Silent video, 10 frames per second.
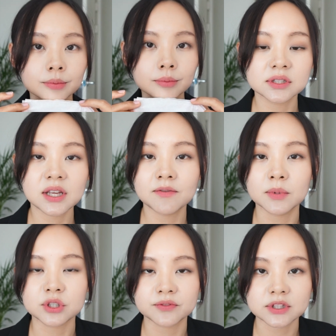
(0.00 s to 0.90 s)
Doesn't have
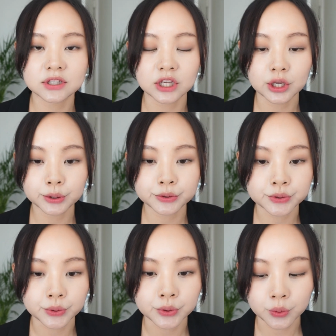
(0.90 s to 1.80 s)
much of a stain,
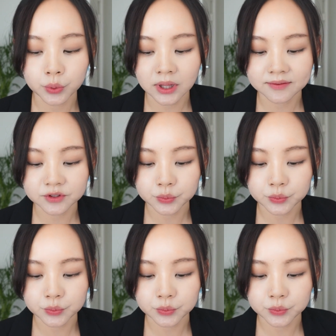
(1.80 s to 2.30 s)
so you will have to